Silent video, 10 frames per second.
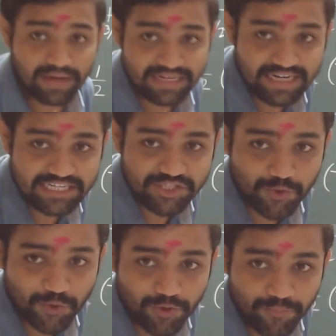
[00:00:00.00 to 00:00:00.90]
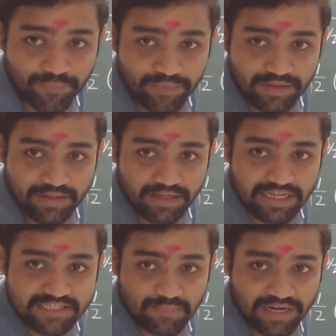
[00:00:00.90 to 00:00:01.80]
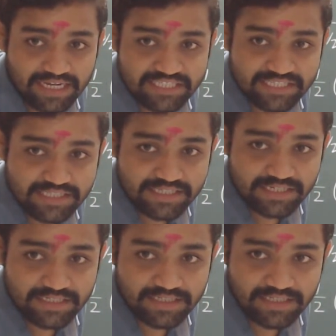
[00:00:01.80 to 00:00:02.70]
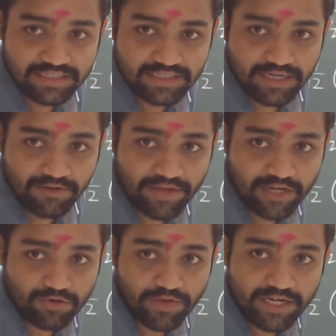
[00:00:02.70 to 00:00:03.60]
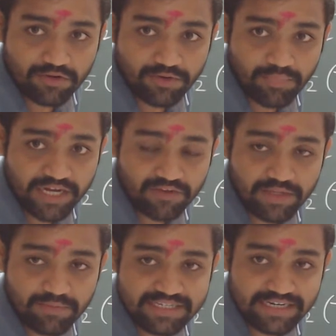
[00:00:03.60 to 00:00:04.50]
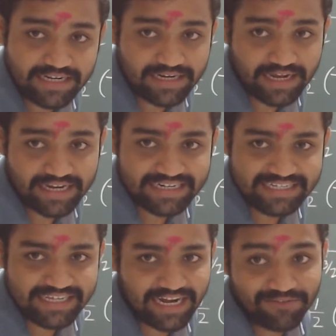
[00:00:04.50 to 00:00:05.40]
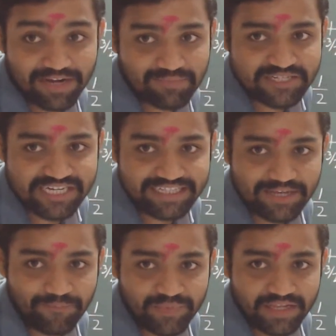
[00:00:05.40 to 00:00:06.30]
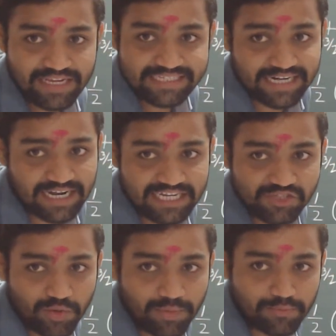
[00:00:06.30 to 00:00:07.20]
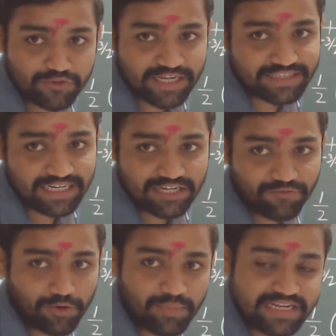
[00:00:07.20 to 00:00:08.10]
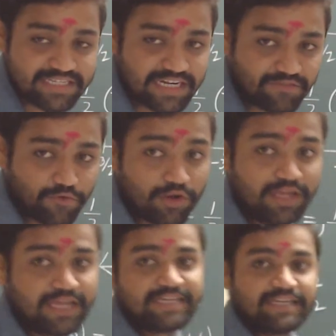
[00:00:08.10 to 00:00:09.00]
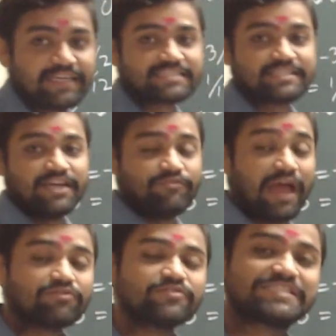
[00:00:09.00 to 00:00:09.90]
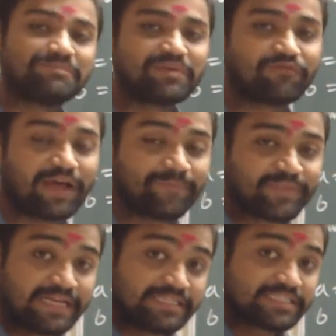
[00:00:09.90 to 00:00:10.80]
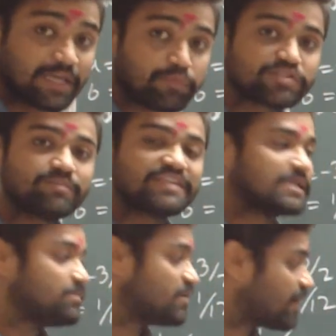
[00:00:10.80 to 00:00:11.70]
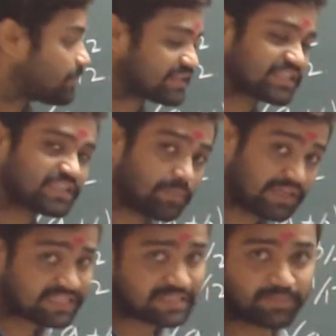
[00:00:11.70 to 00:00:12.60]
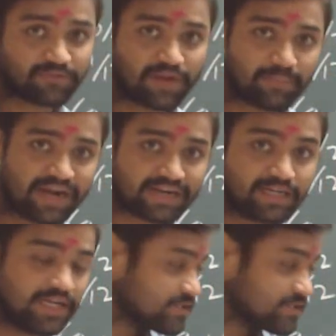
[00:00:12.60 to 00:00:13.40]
Bharat Raichur. Yes, Prakash. Very good, very good. Many of them are sending correct answer. I will appreciate them. Yes, Rangaswamy Pujari, 34 minus 34. Yes, we have to simplify. Suppose we simplify simplify madri.